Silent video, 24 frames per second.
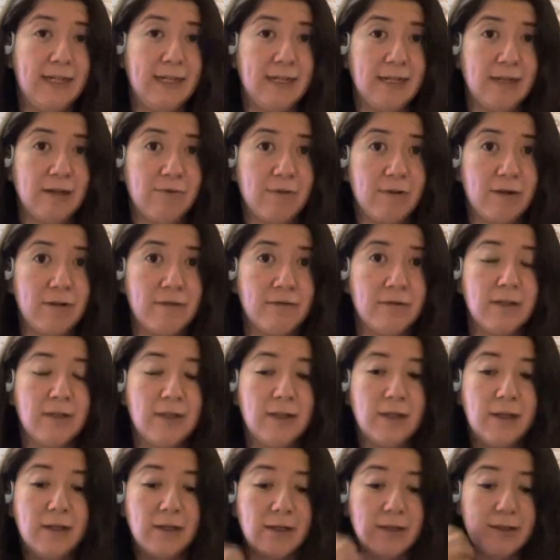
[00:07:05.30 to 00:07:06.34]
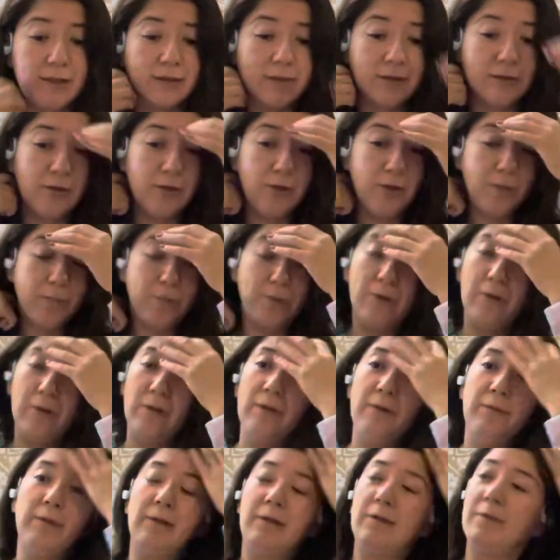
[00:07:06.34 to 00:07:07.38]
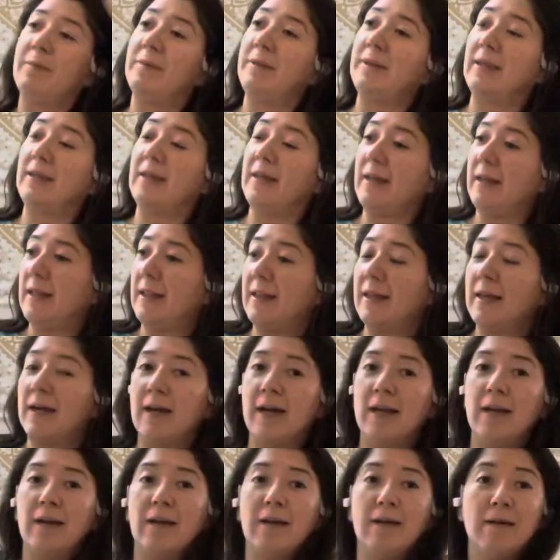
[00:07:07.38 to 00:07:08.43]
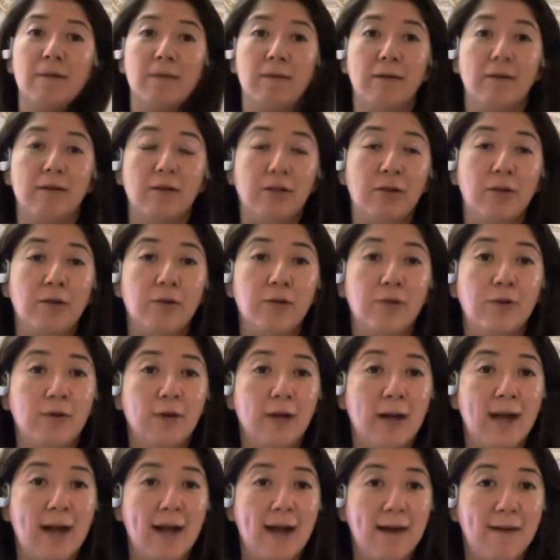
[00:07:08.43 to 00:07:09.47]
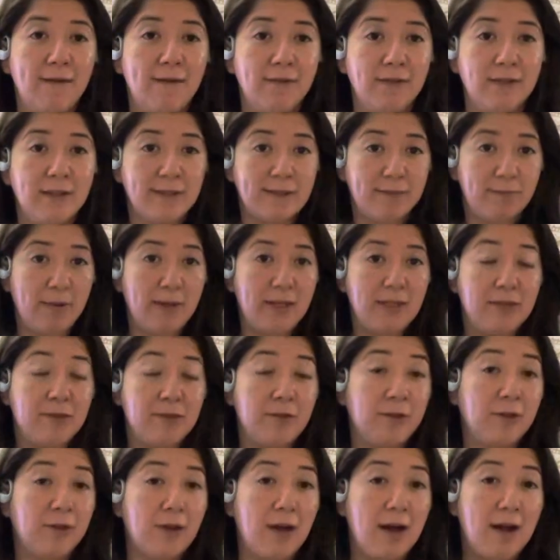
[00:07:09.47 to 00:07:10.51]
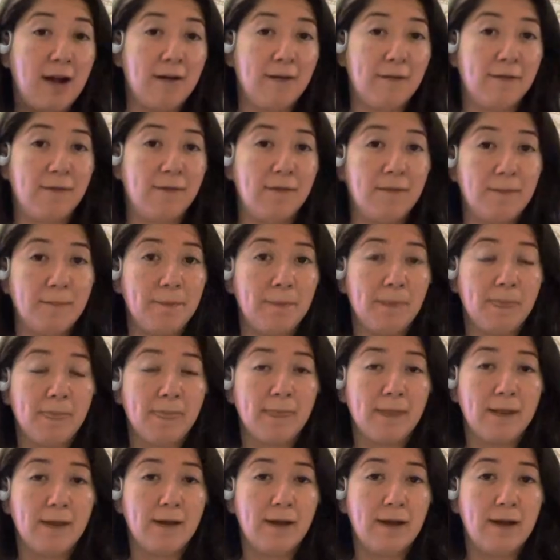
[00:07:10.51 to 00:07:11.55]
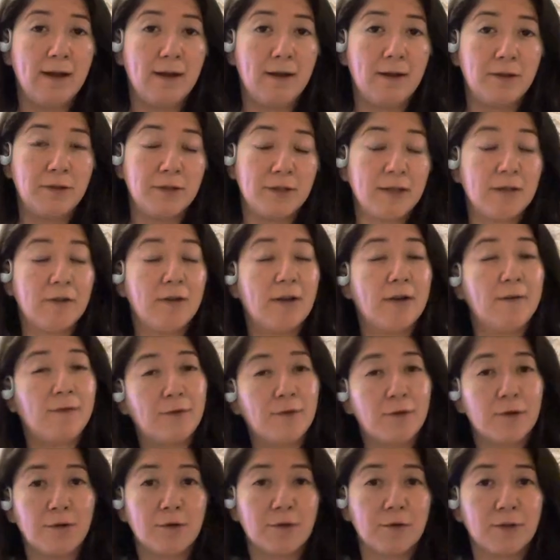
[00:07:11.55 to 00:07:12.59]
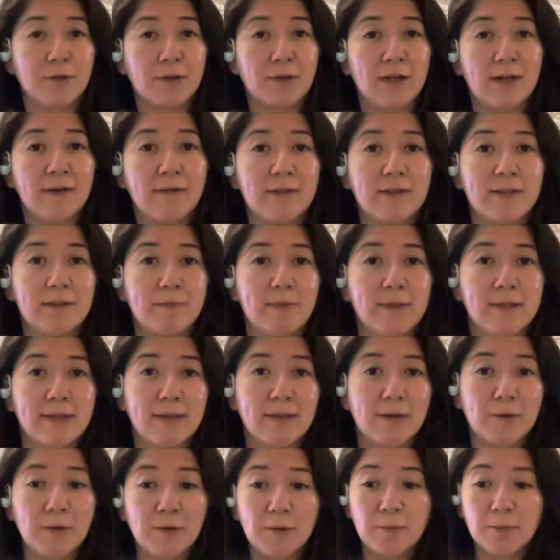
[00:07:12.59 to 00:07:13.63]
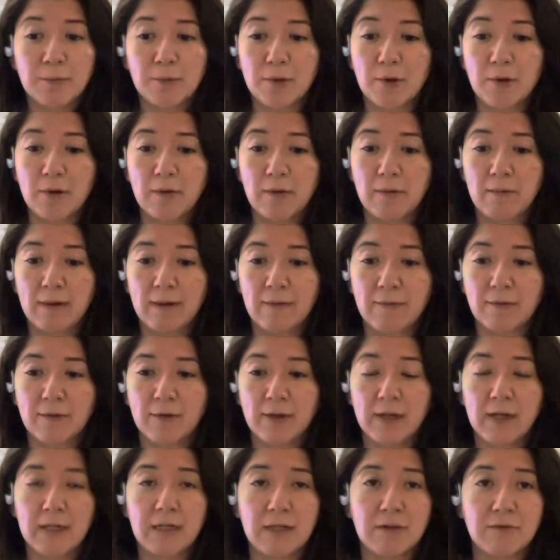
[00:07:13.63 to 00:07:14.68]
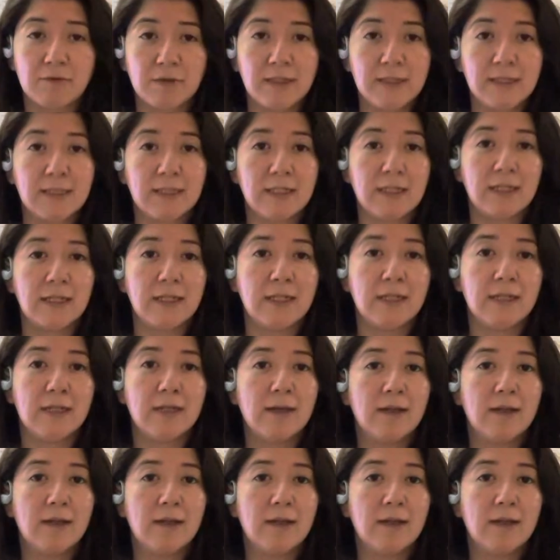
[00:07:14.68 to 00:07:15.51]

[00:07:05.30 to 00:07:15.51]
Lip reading: and around. So you probably will be thinking that you don't have this space. You're gonna afford to have this space at home probably for any reason.